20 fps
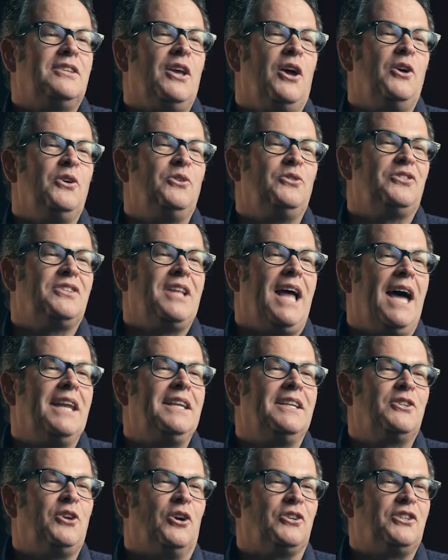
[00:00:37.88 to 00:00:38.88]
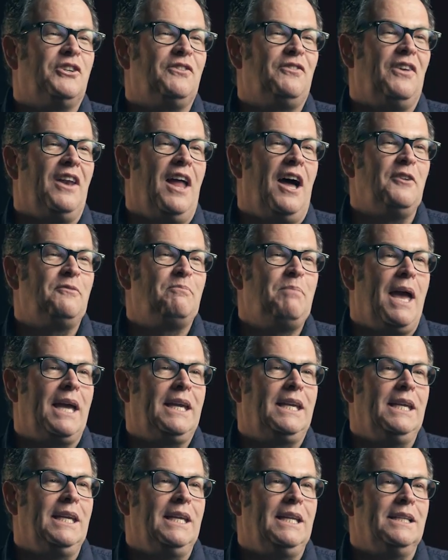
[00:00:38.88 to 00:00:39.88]
So started Gotcha4Life
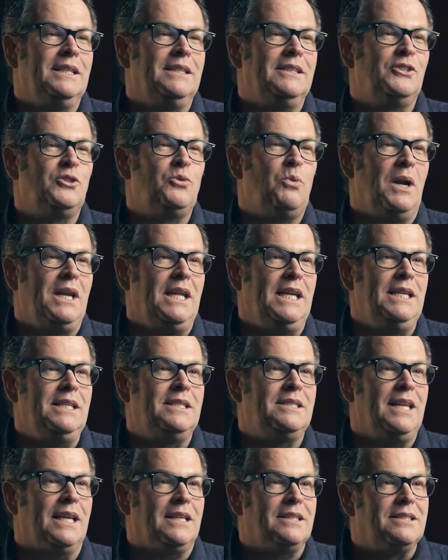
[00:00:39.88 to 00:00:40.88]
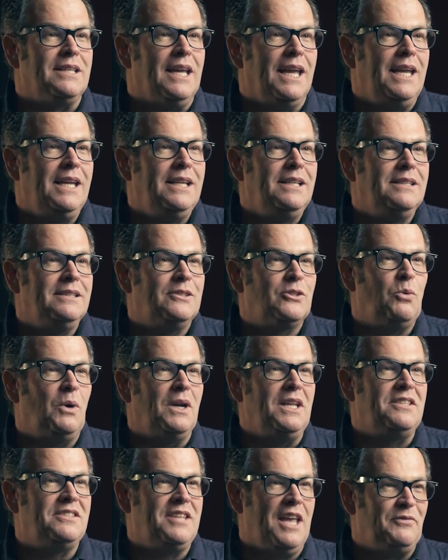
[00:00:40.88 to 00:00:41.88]
back in 2016,
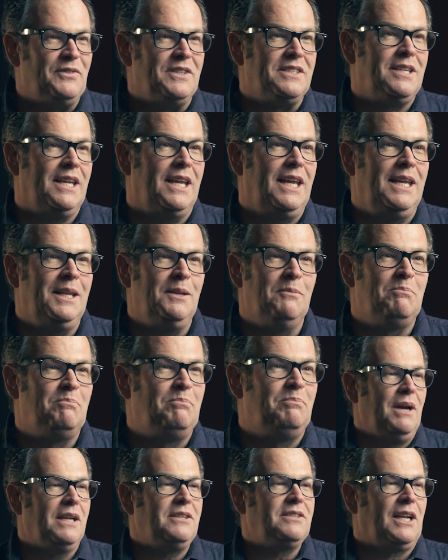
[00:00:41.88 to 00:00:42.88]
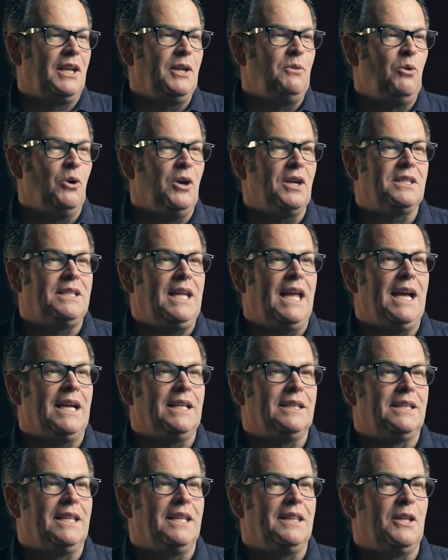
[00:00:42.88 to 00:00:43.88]
2017, basically worked
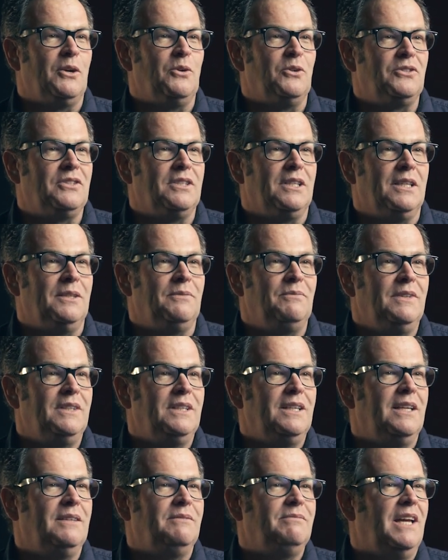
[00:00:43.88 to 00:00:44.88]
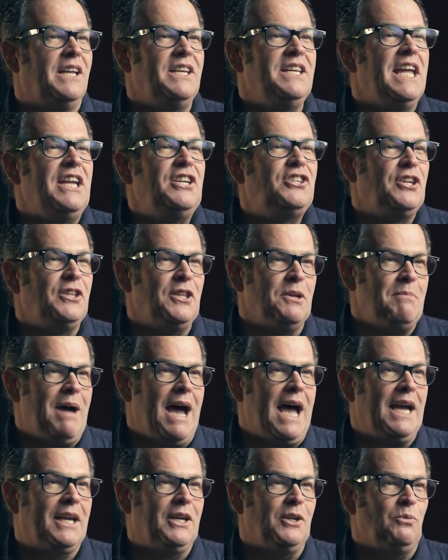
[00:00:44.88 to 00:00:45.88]
out that there was a niche in the
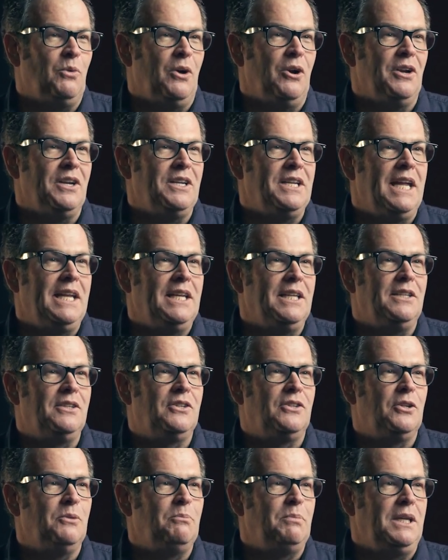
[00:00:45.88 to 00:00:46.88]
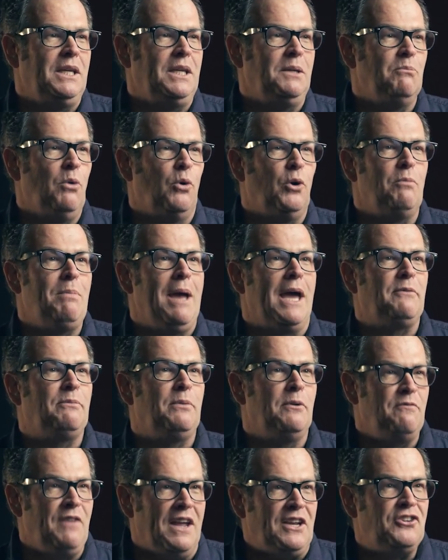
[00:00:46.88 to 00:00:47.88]
market where it needed to be more about
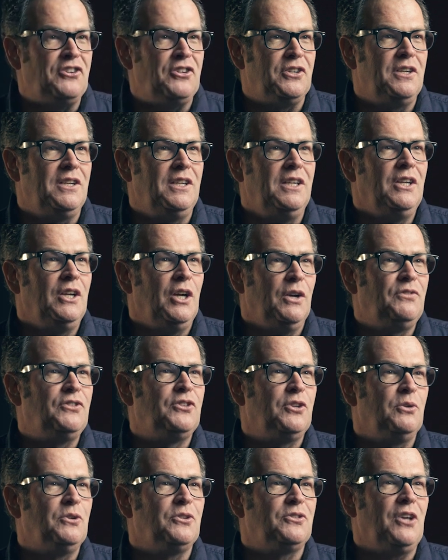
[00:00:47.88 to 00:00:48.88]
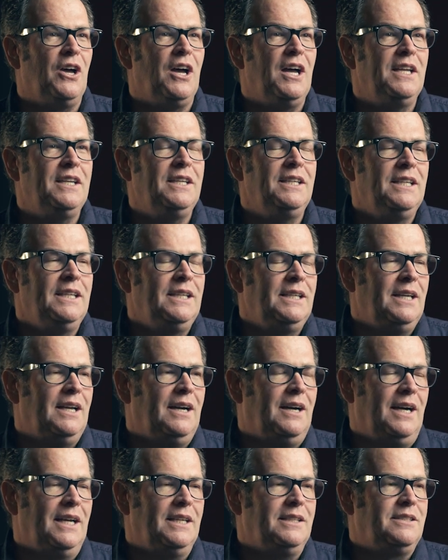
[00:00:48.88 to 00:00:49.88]
prevention of suicide.
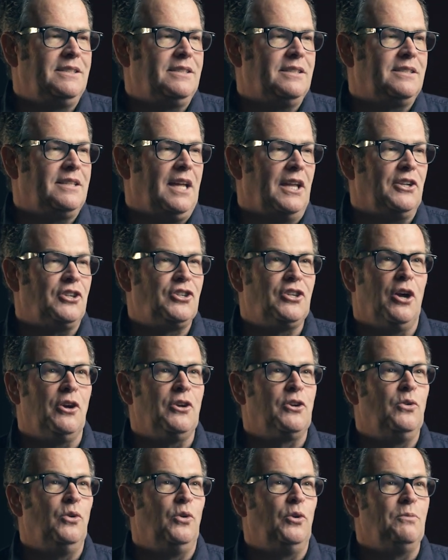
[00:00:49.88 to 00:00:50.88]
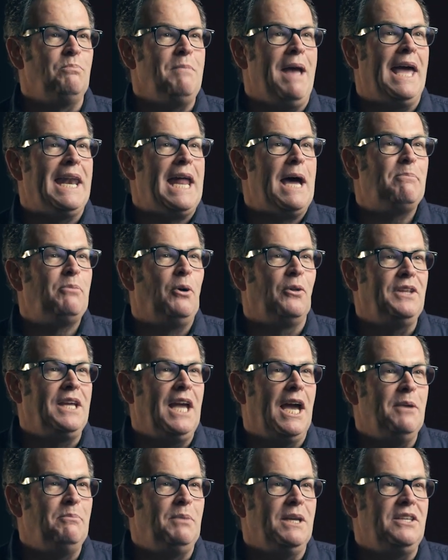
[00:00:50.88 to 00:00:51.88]
I'd just done a show called Man Up on the
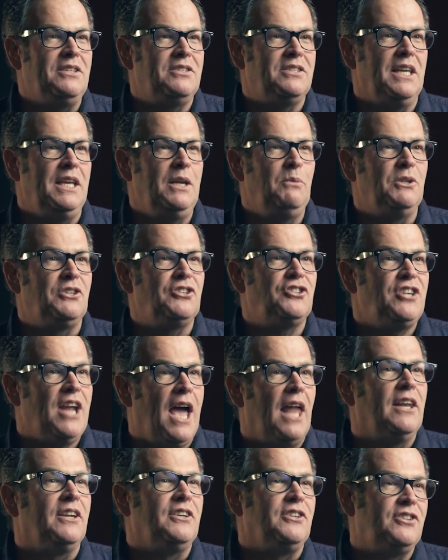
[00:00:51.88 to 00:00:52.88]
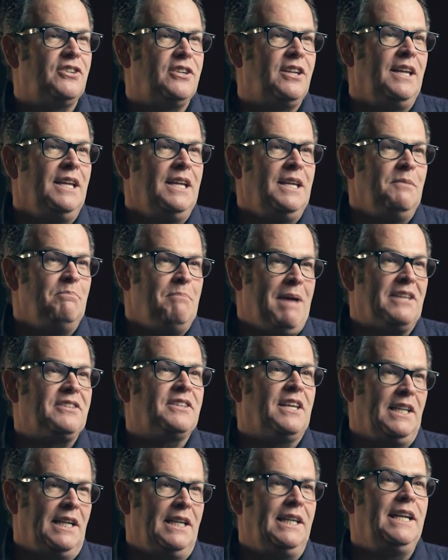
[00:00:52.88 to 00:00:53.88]
ABC, which challenged
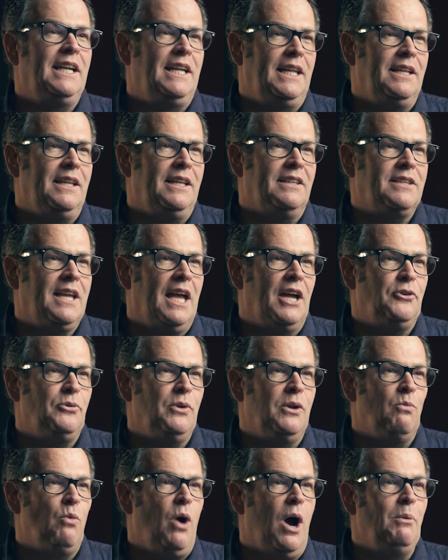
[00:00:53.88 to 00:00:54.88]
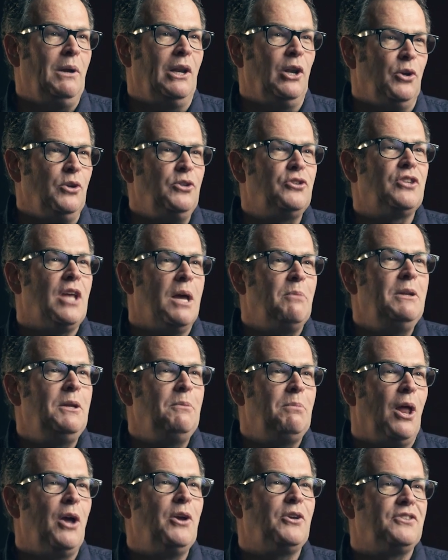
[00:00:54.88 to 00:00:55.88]
masculinity in this country and why we lose so many
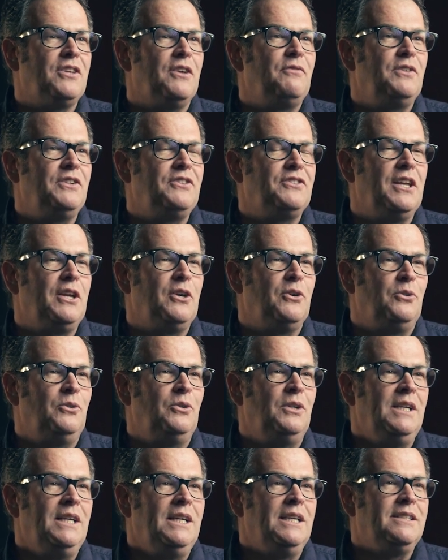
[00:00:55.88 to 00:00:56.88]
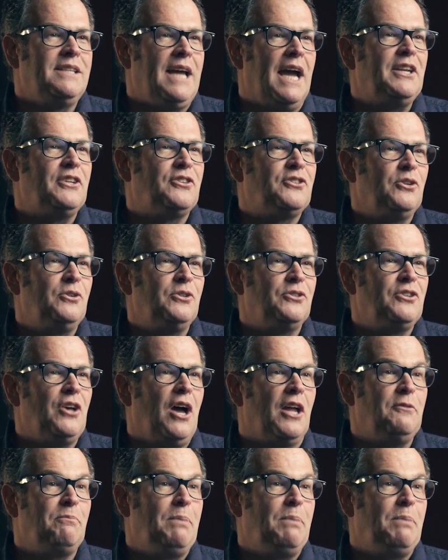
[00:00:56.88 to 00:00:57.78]
blokes every single day to suicide.